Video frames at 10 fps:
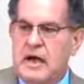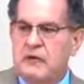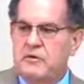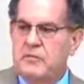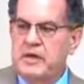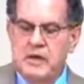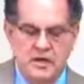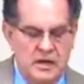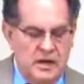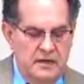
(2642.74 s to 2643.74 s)
I would be
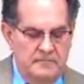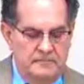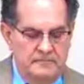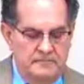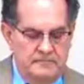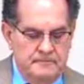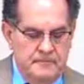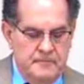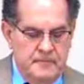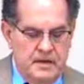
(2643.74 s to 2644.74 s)
undone.
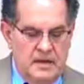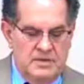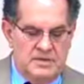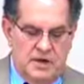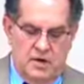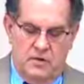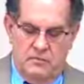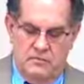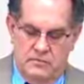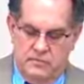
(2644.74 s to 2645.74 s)
And
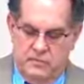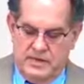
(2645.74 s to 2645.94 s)
so,